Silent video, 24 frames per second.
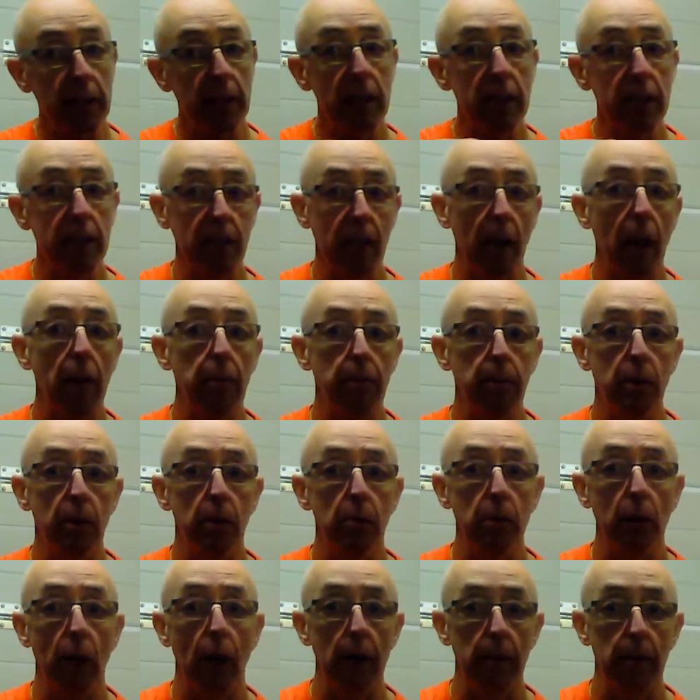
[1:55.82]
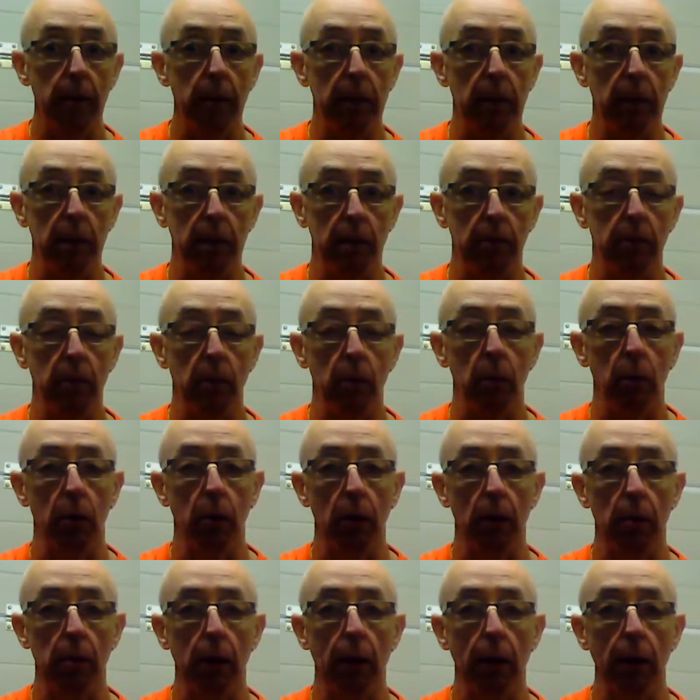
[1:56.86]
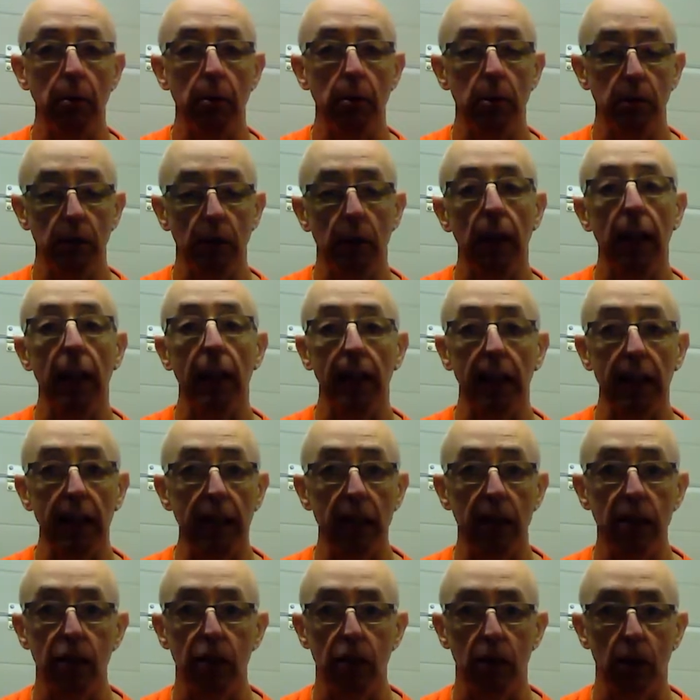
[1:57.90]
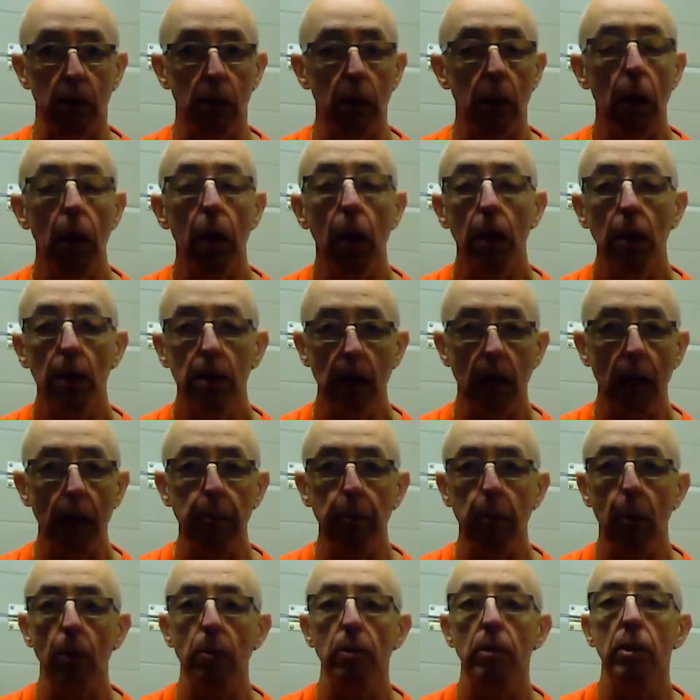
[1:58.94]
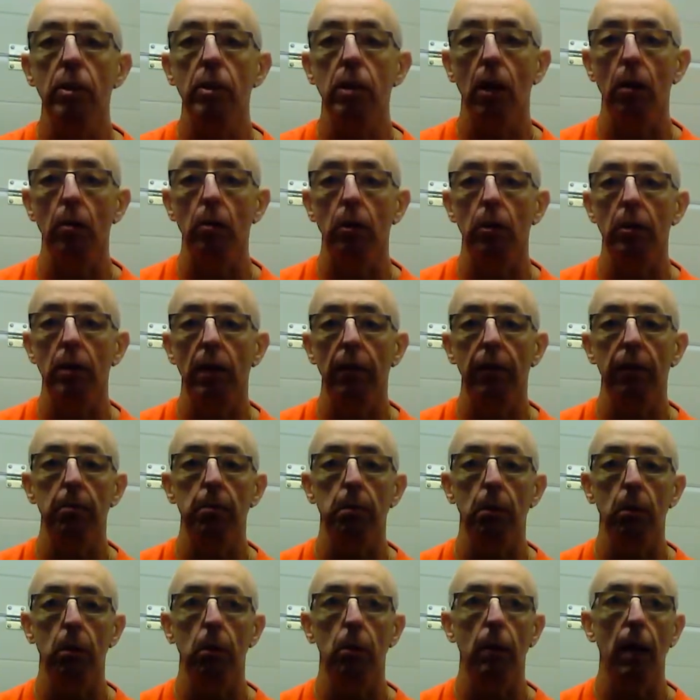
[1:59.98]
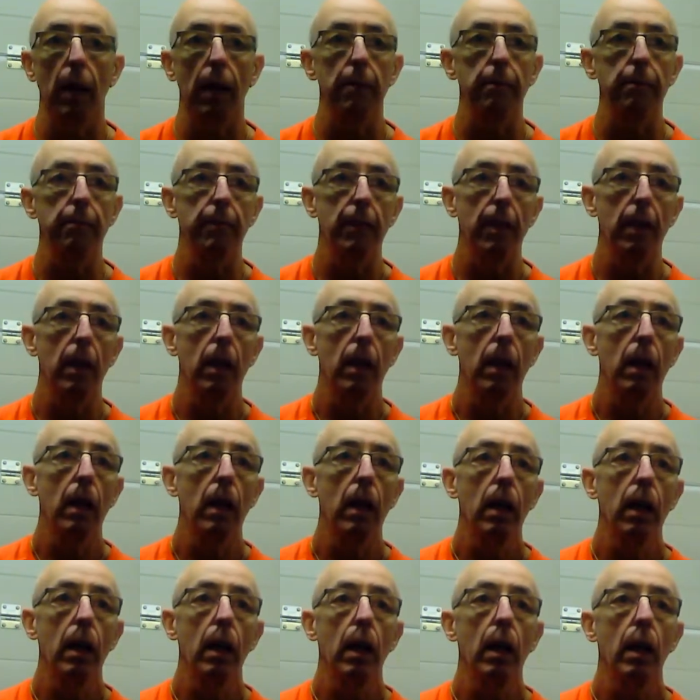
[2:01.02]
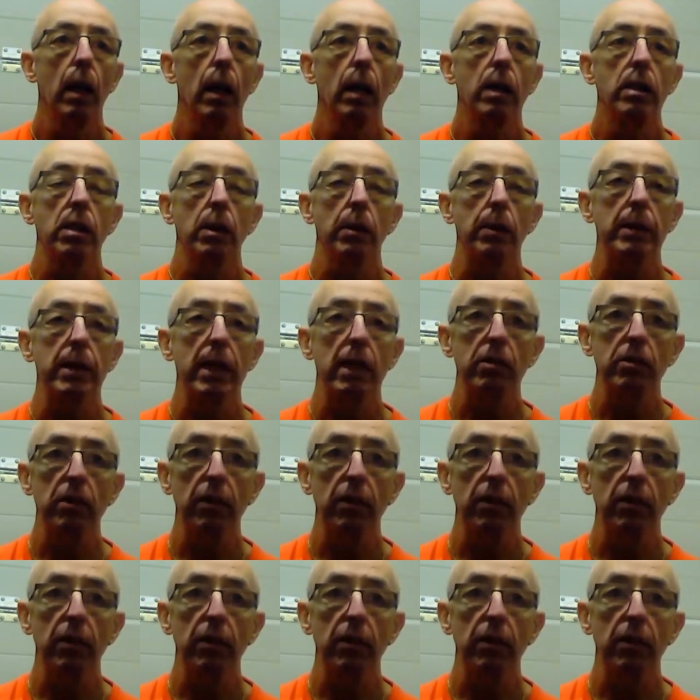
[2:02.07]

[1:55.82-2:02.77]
is type 2 diabetes I'm talking about that it leads to. Type 1's a total different ball game. So it is